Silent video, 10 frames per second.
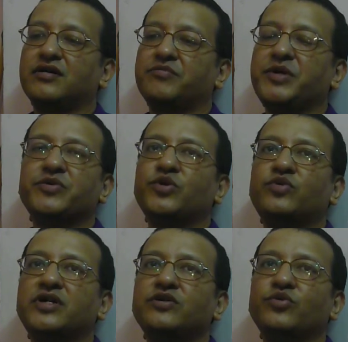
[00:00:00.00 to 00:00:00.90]
people who
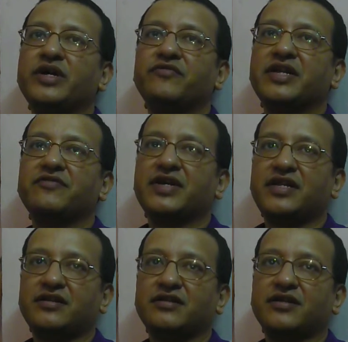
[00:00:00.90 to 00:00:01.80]
weren't doing very
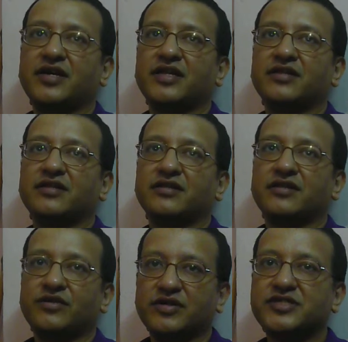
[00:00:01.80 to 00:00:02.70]
well in
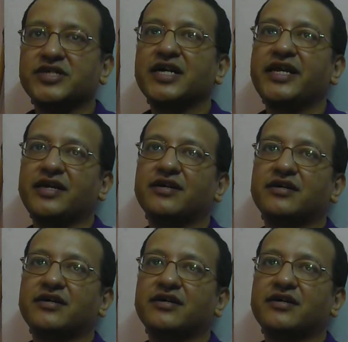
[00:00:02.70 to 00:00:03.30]
struggling.